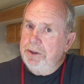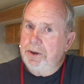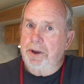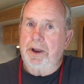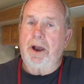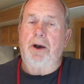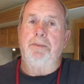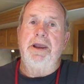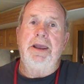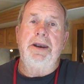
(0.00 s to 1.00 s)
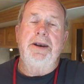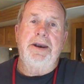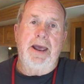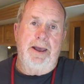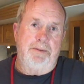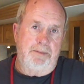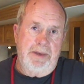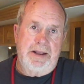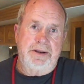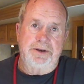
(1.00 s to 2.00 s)
You can call me anytime
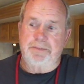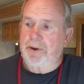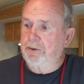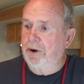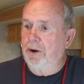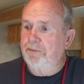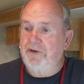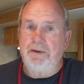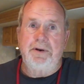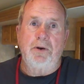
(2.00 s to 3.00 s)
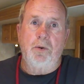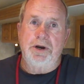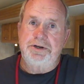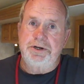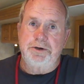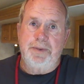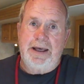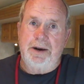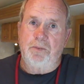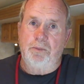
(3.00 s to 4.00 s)
about this motorhome if you have any questions
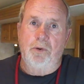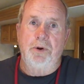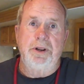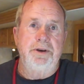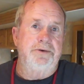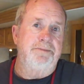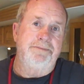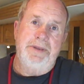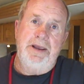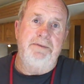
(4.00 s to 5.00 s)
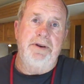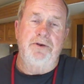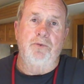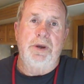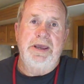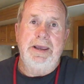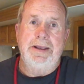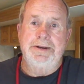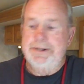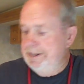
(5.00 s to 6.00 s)
about it, mornings, evenings,
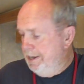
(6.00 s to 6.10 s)
weekends.